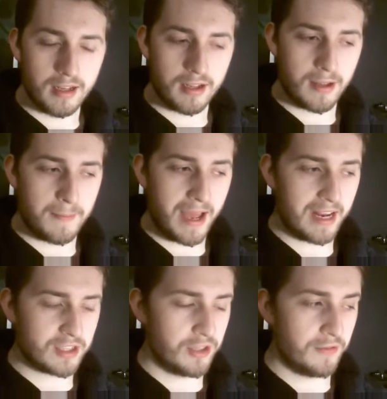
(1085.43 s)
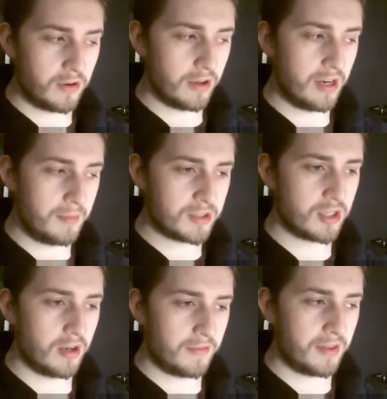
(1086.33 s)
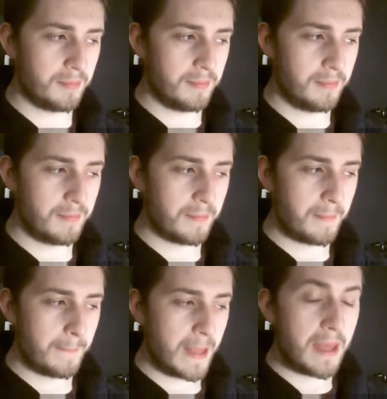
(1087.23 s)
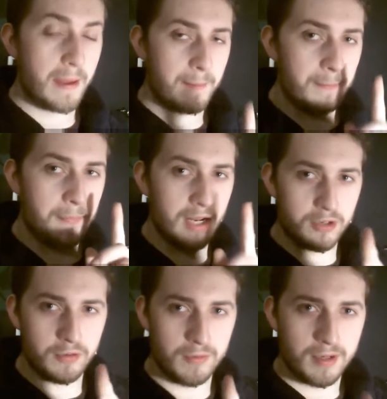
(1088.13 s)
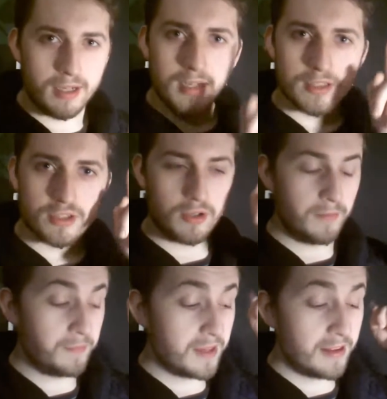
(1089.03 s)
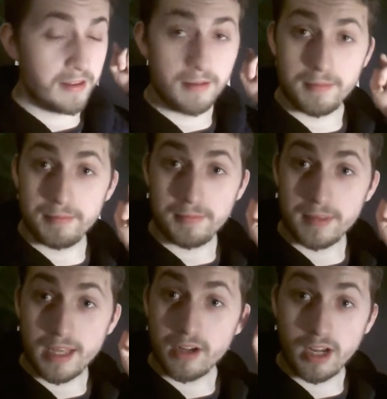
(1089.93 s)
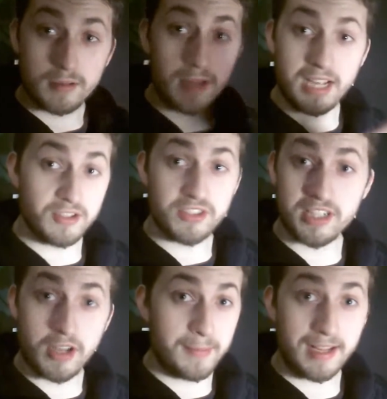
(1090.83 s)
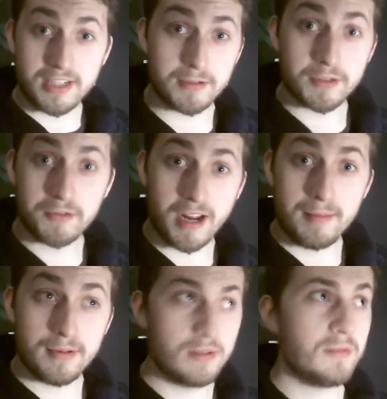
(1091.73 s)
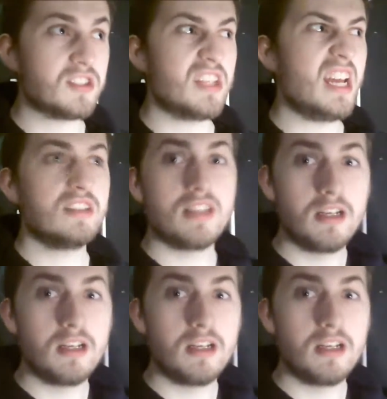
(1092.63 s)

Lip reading: I'd actually forgotten how much I love them. But I do. So, I just said comment, like, share, and subscribe. What's next?